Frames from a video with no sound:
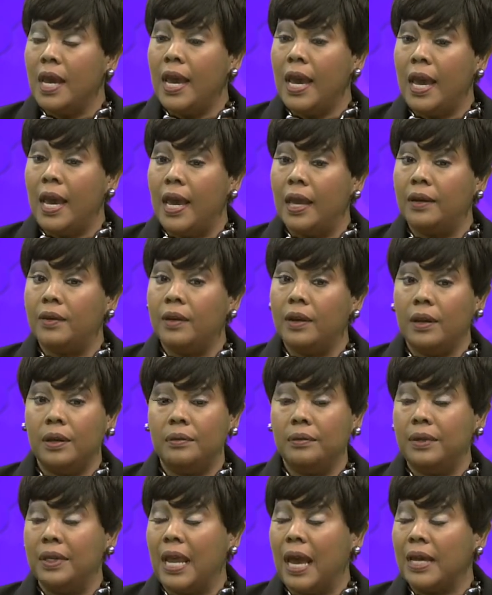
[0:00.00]

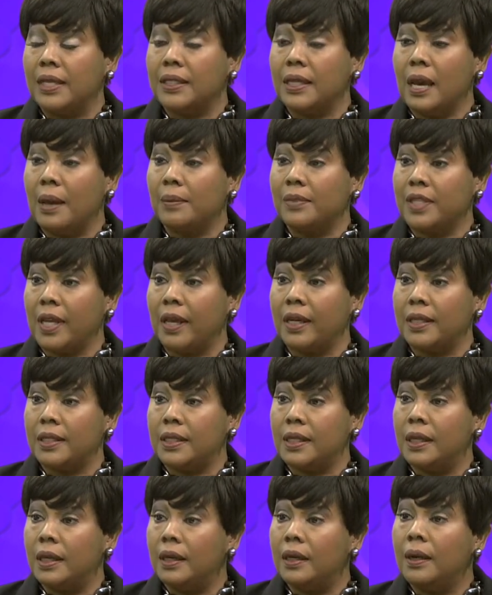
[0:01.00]
And 9 times out of
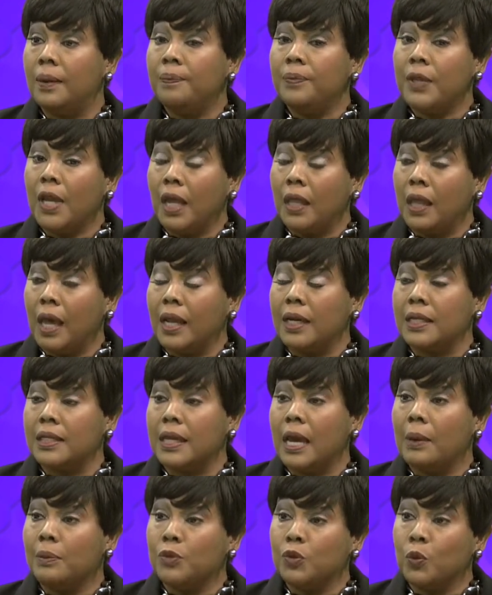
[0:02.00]
10, a lot of
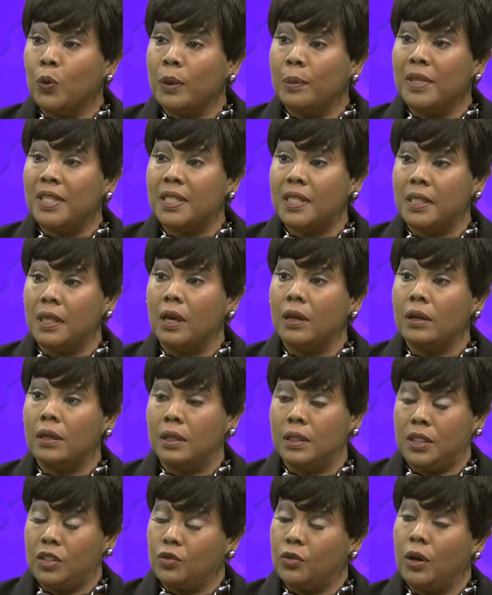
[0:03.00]
times women
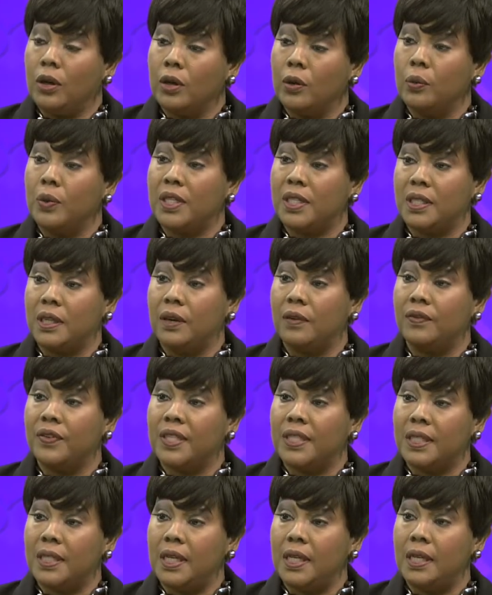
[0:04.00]
struggle with
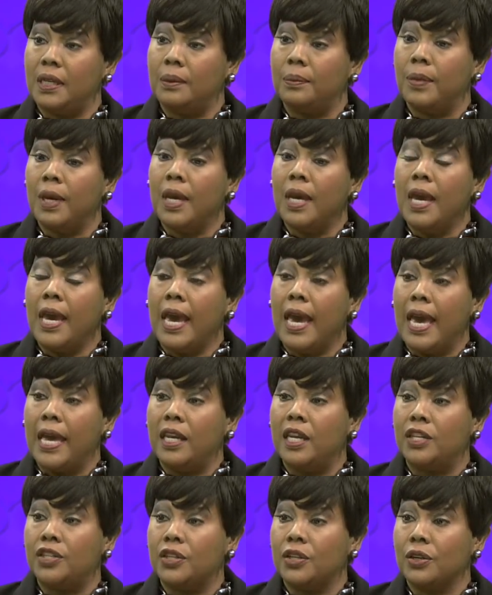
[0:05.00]
self-esteem, and
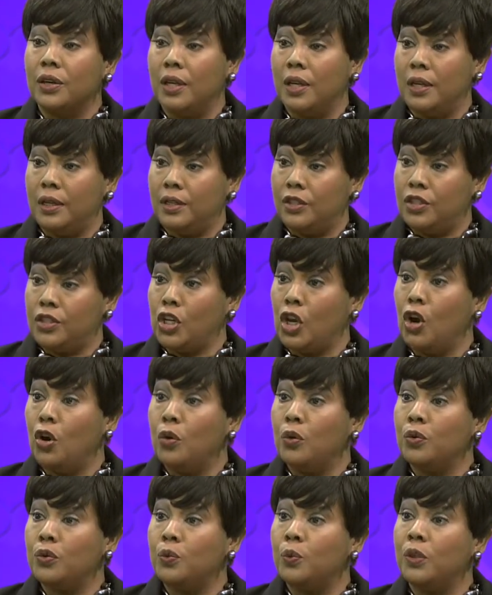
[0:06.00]
it
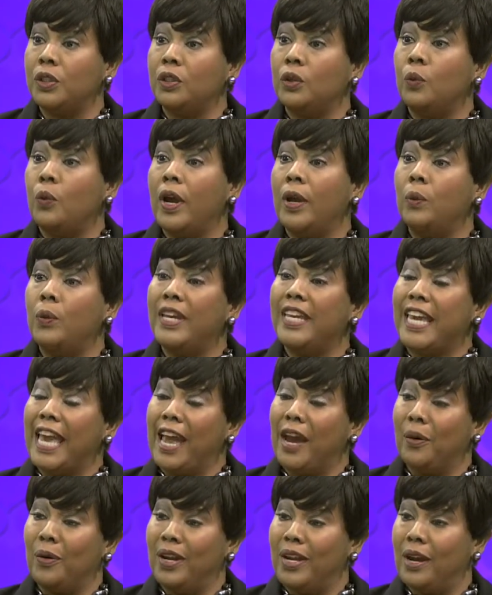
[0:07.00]
shows with the way we
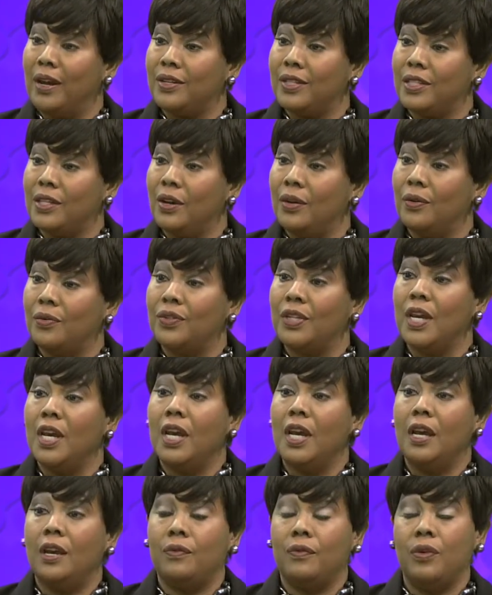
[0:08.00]
carry ourselves.
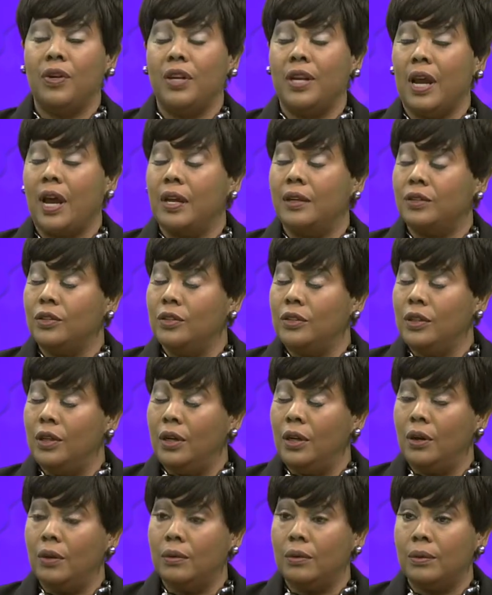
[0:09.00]
Absolutely. If we're not,
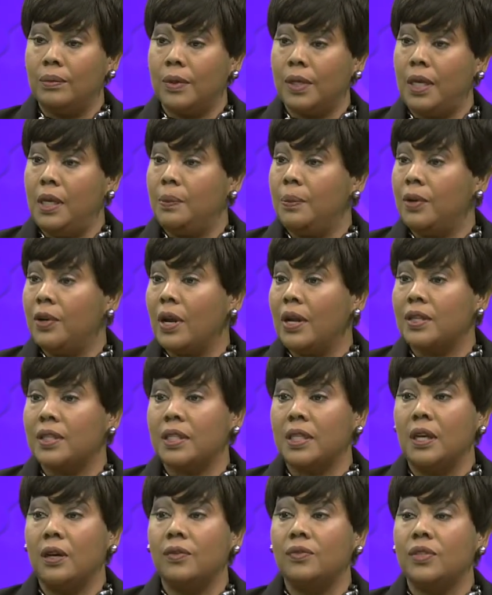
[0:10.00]
keeping
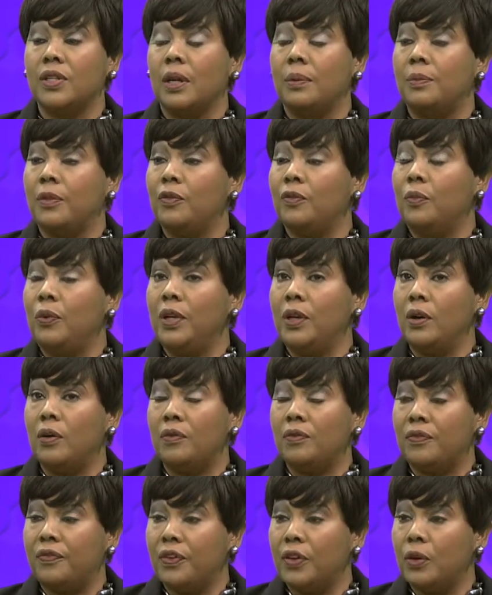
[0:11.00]
ourselves up, if we don't
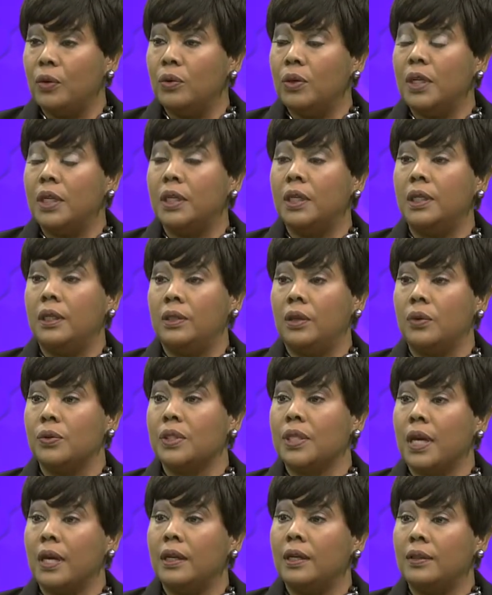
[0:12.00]
feel good, those kind of things.